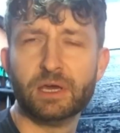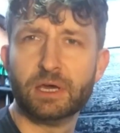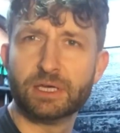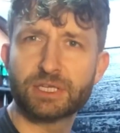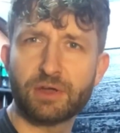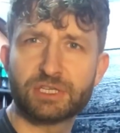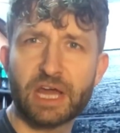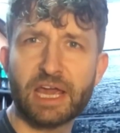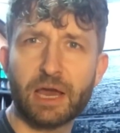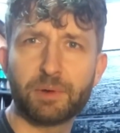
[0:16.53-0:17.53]
So
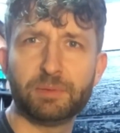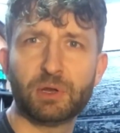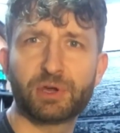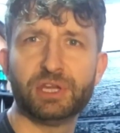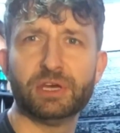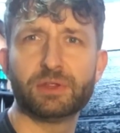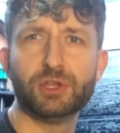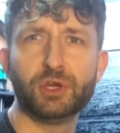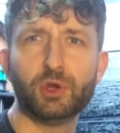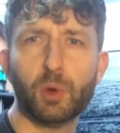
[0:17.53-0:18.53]
today I'm going to be looking at the
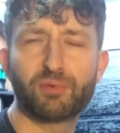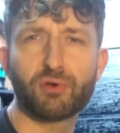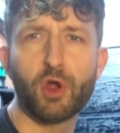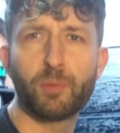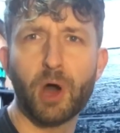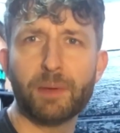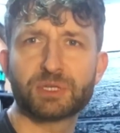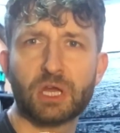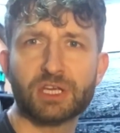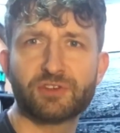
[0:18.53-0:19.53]
new Pro pipe
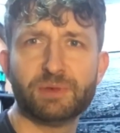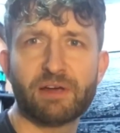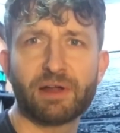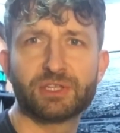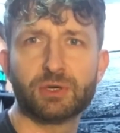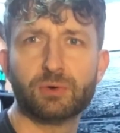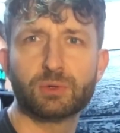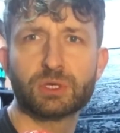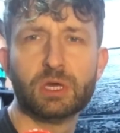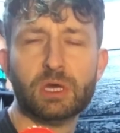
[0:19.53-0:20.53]
slice from Nerrad
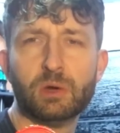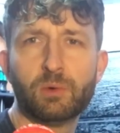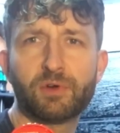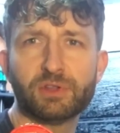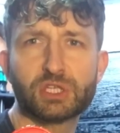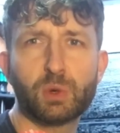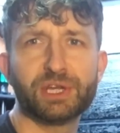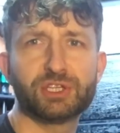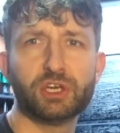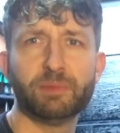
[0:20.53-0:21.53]
Tools. We've got the
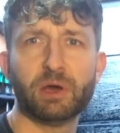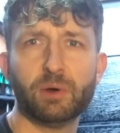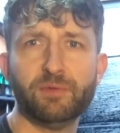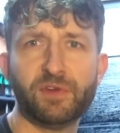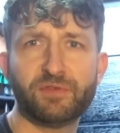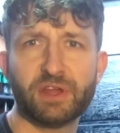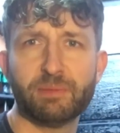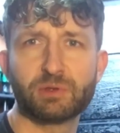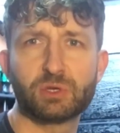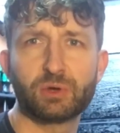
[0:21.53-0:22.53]
22mm and
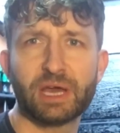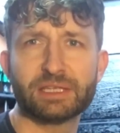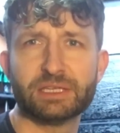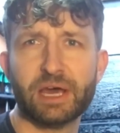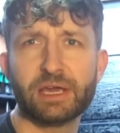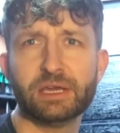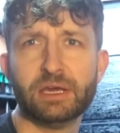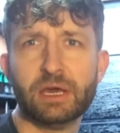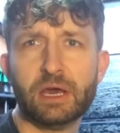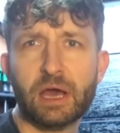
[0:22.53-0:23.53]
15mm to look at today,
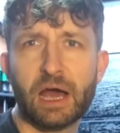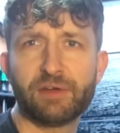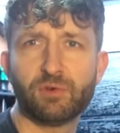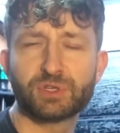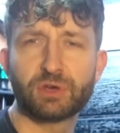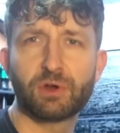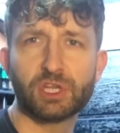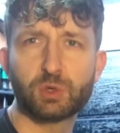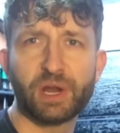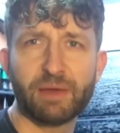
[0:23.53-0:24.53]
and I've also
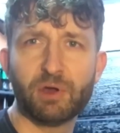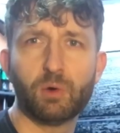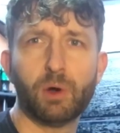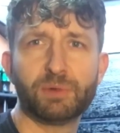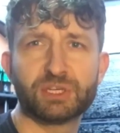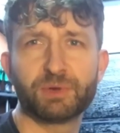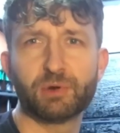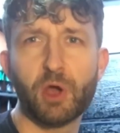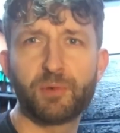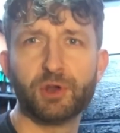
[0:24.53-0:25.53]
got a 28mm one which I'm going
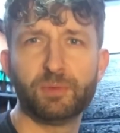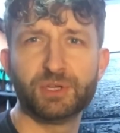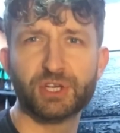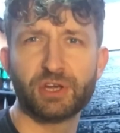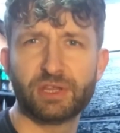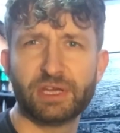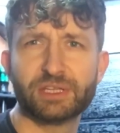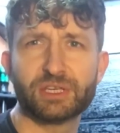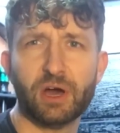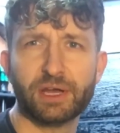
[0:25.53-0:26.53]
to open up and show you the
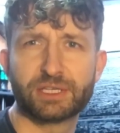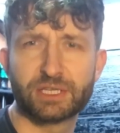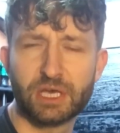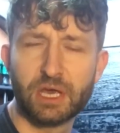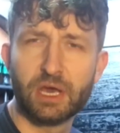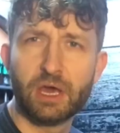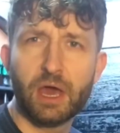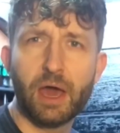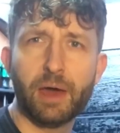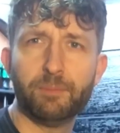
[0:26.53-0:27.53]
insides.
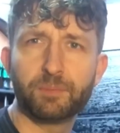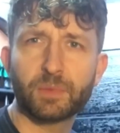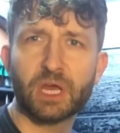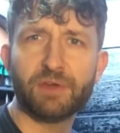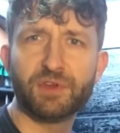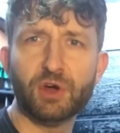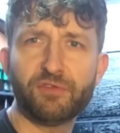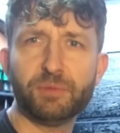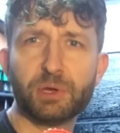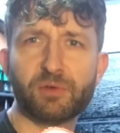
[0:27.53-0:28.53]
If you're not
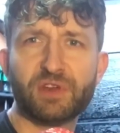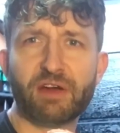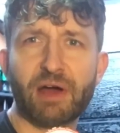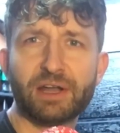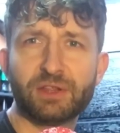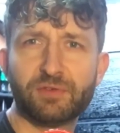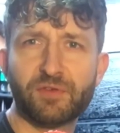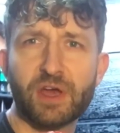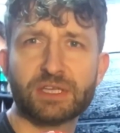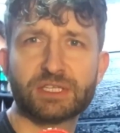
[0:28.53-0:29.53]
familiar with Nerrad, the
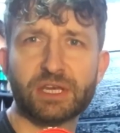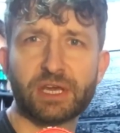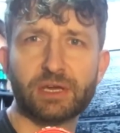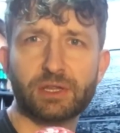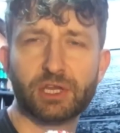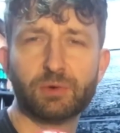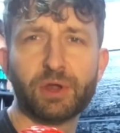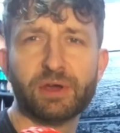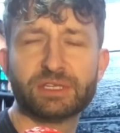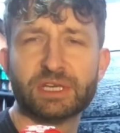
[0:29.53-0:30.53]
first thing that you'll
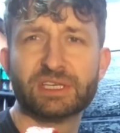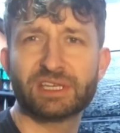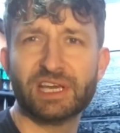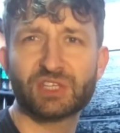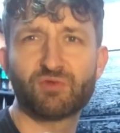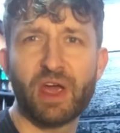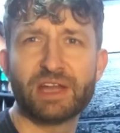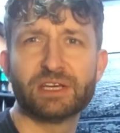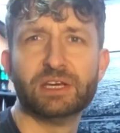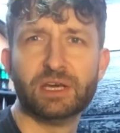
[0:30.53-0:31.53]
notice is it's red,